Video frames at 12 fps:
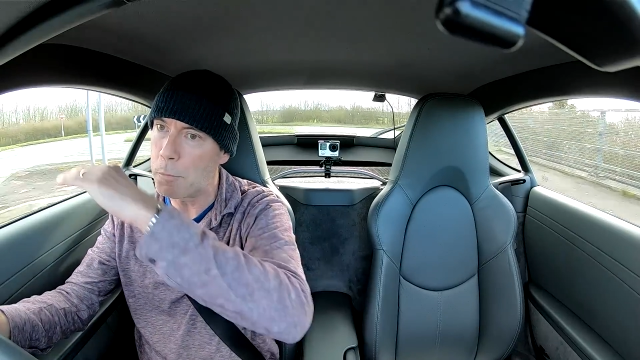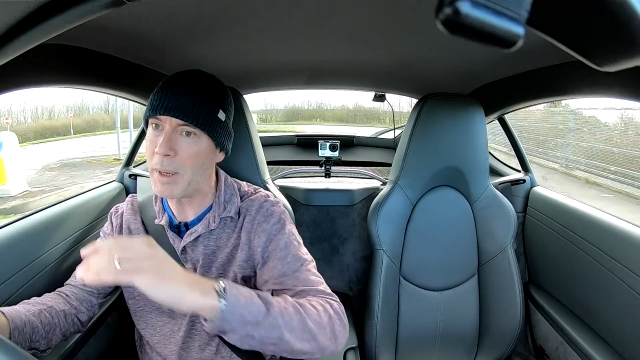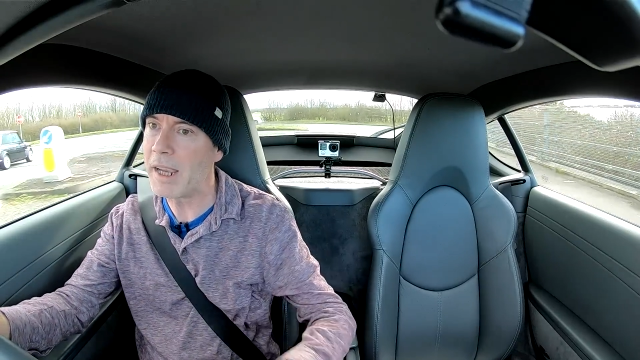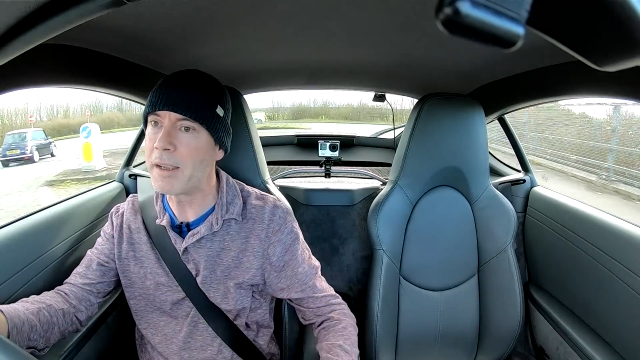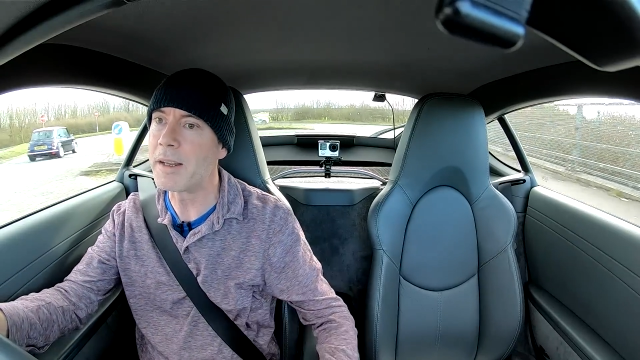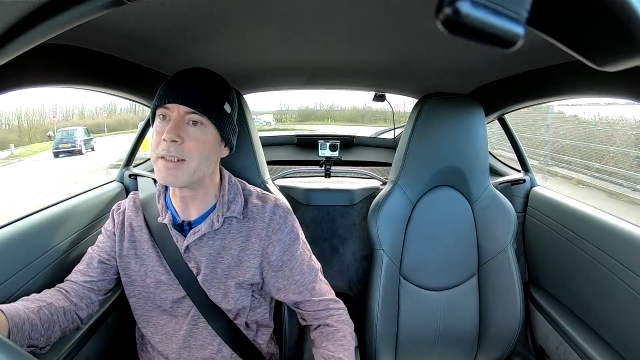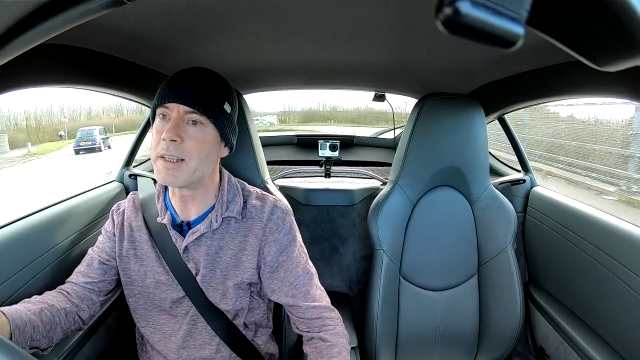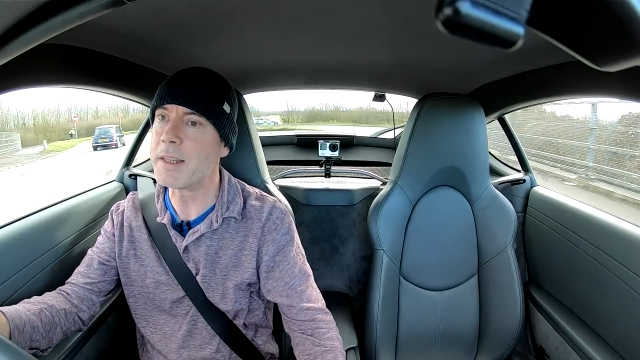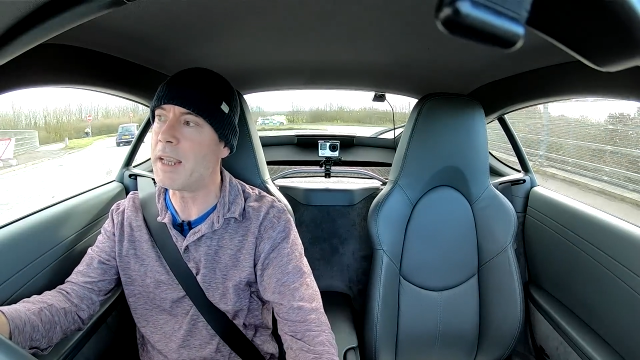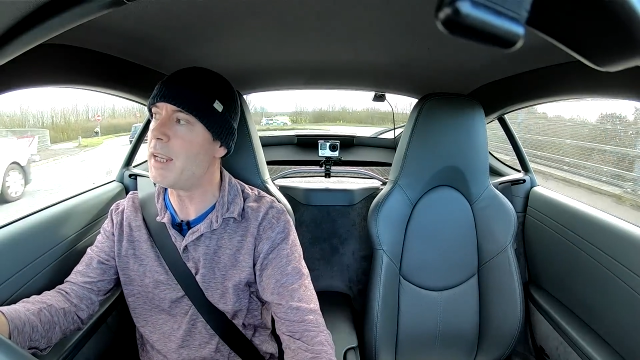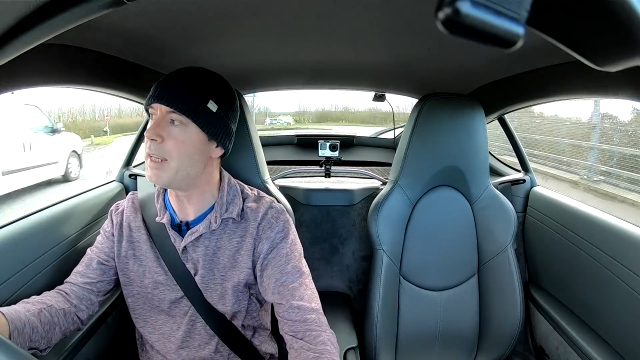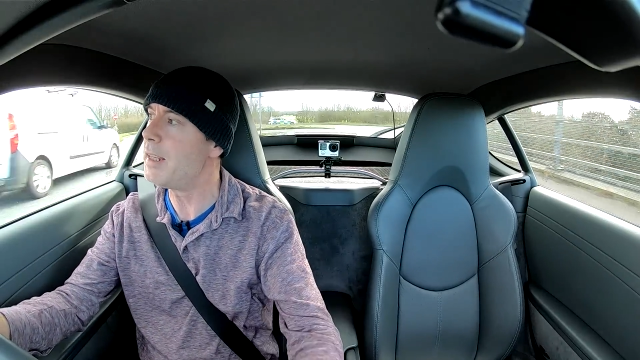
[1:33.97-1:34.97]
back under
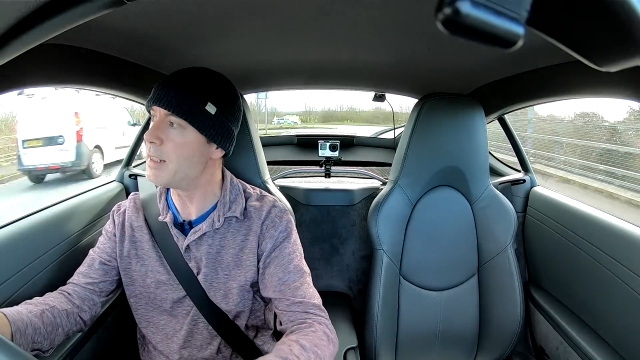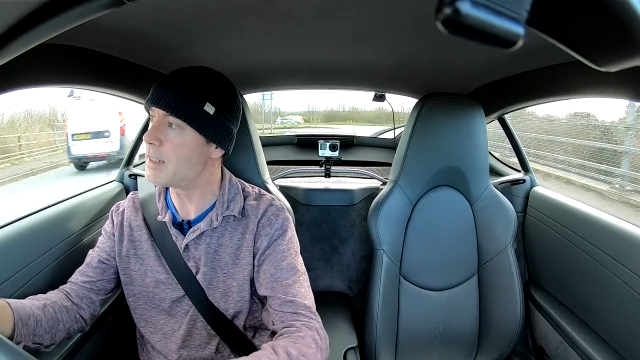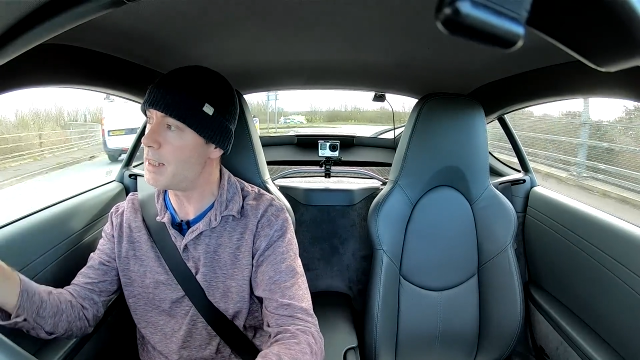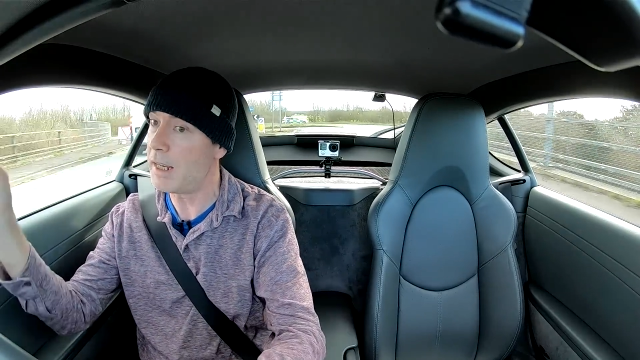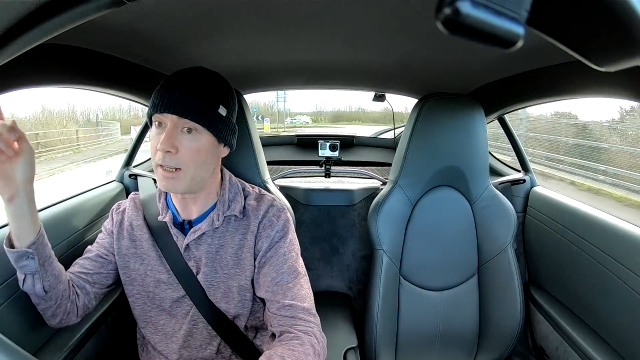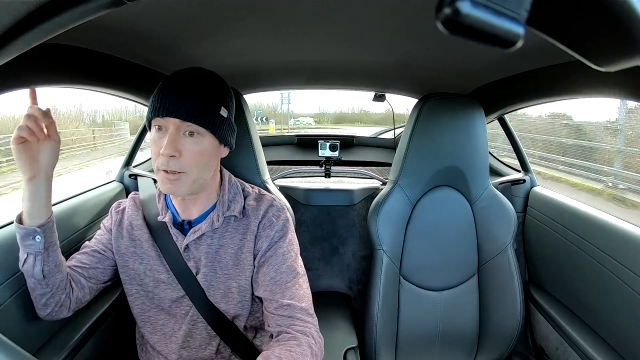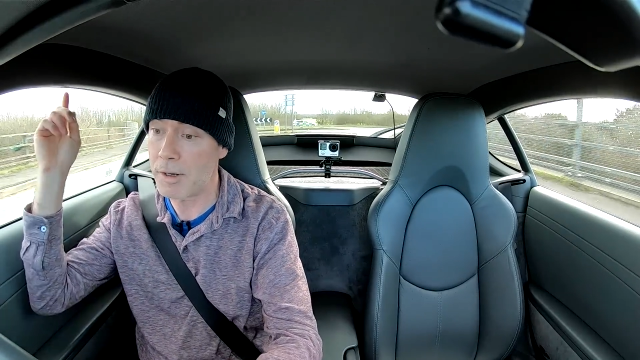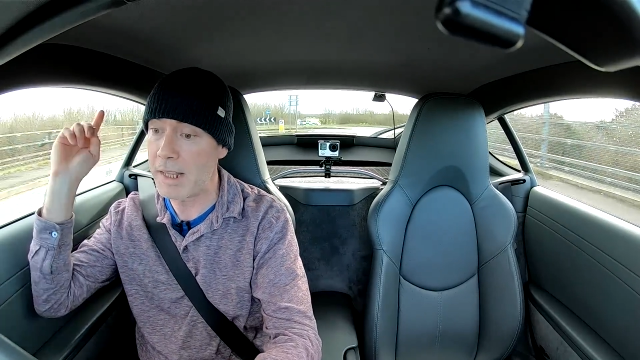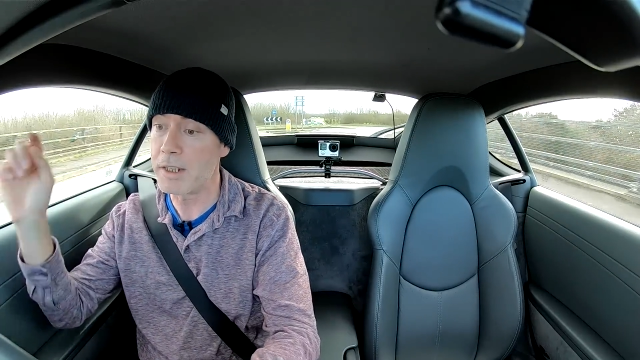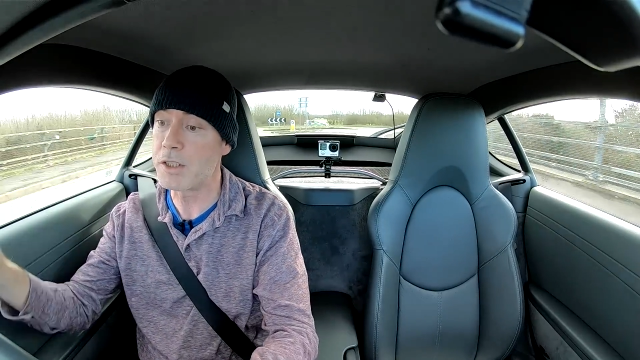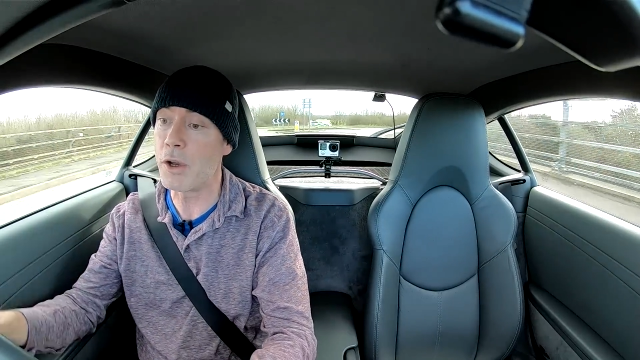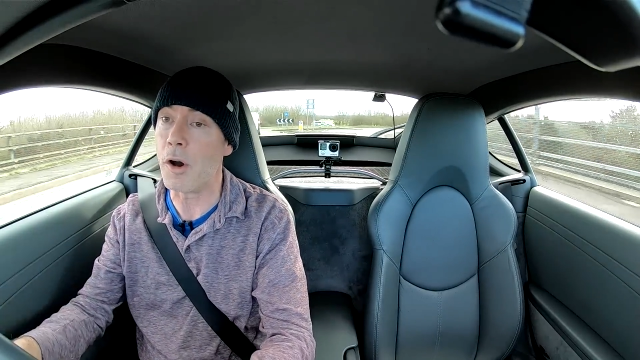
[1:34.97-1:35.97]
the seal around
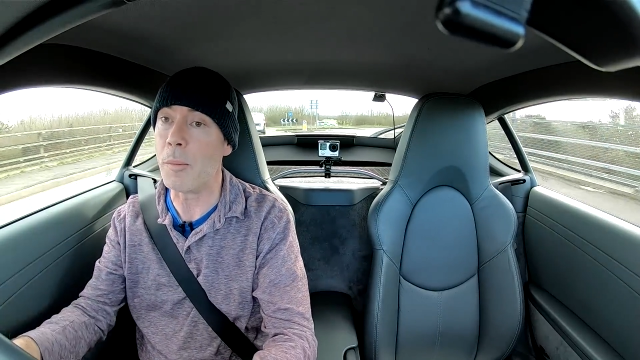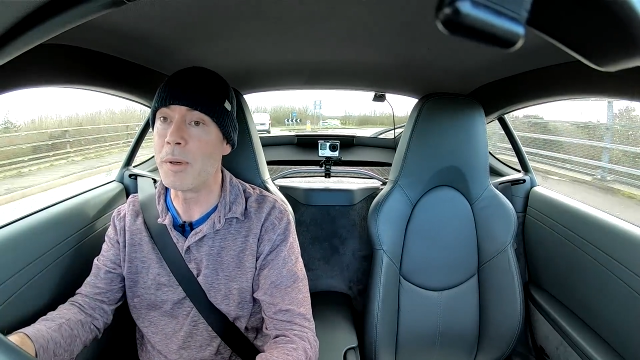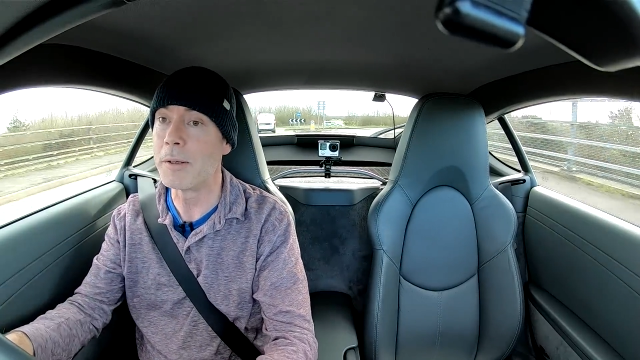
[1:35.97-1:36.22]
the top.